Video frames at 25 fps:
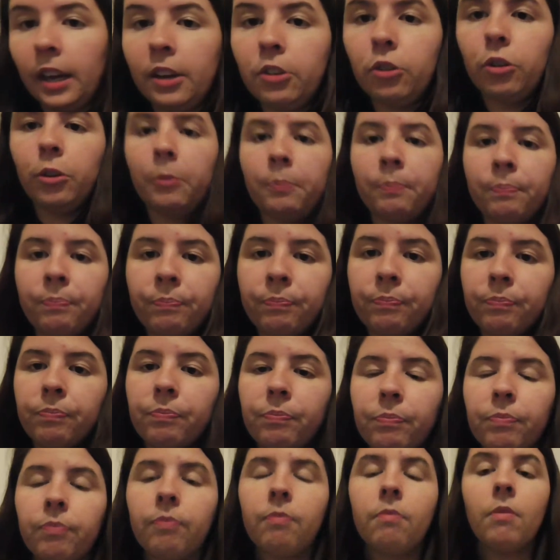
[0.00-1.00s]
Yeah, I do.
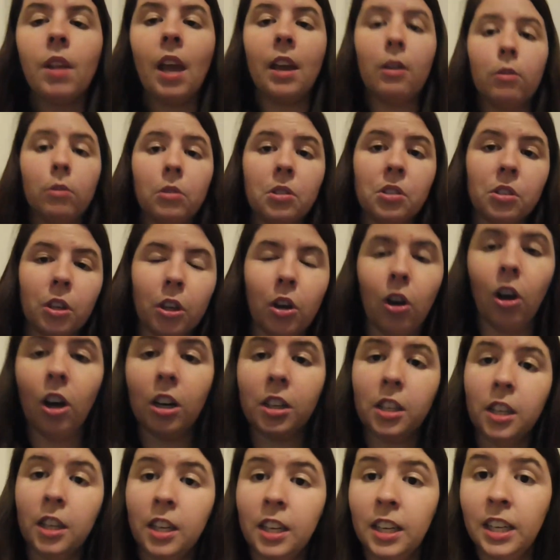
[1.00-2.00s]
I also
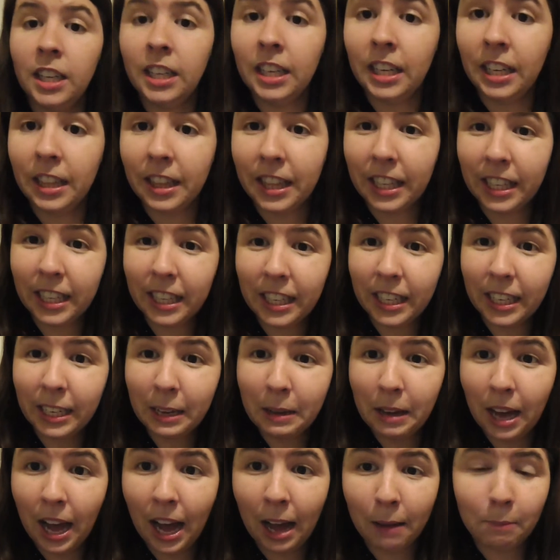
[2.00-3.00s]
got
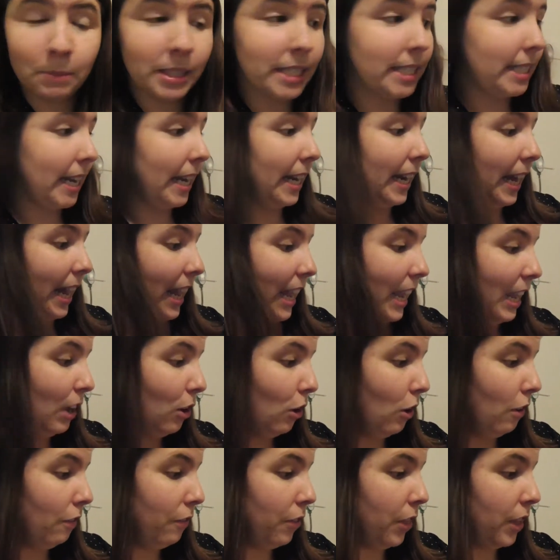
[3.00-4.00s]
the CD
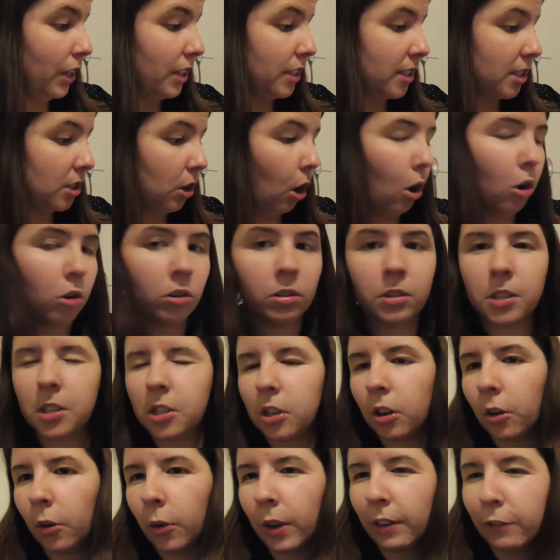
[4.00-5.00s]
of the song.
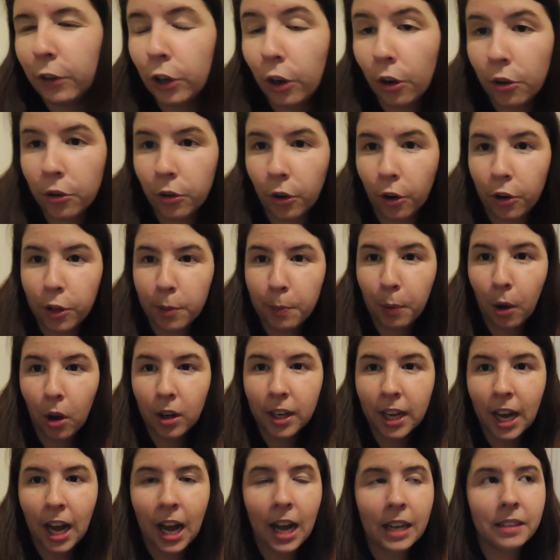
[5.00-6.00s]
So if you don't know, the
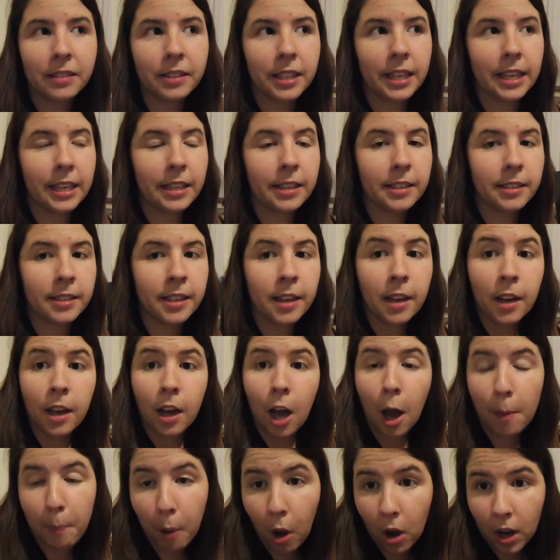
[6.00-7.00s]
podcast is
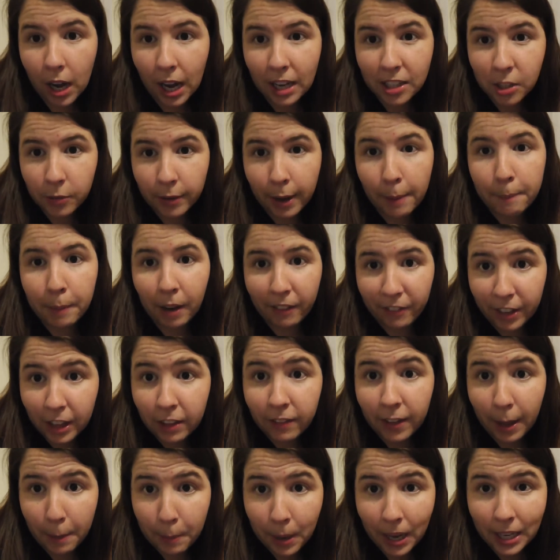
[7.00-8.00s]
a podcast around Buffy
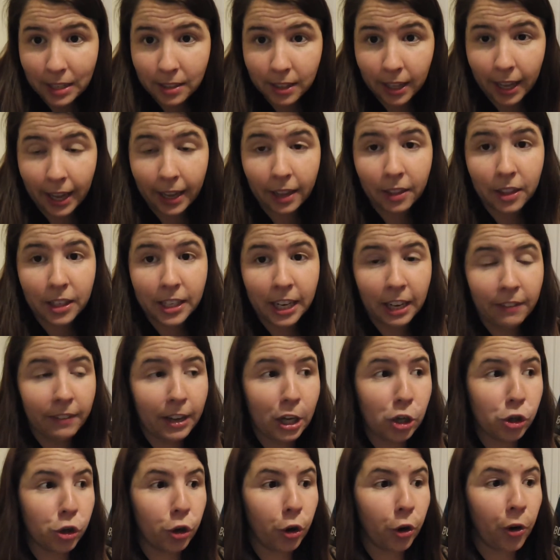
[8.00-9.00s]
the Vampire Slayer, the
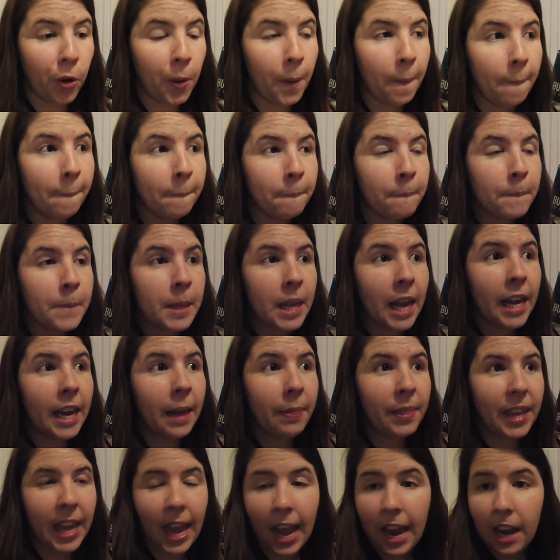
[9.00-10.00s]
TV show. And
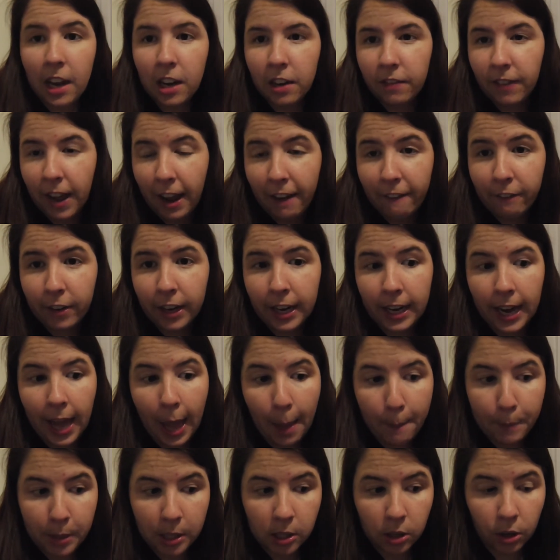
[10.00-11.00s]
at the end of every
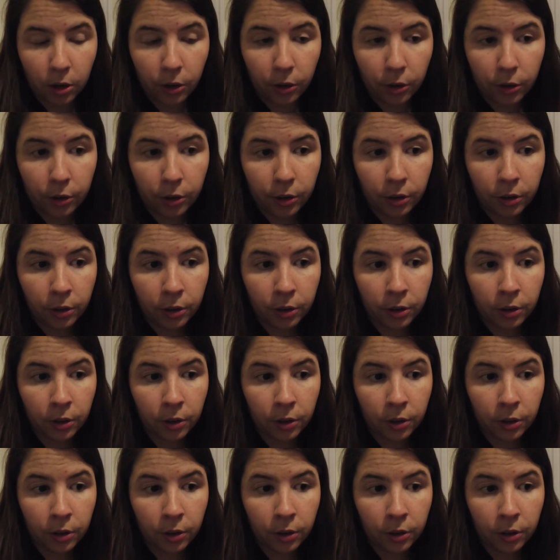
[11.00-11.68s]
episode,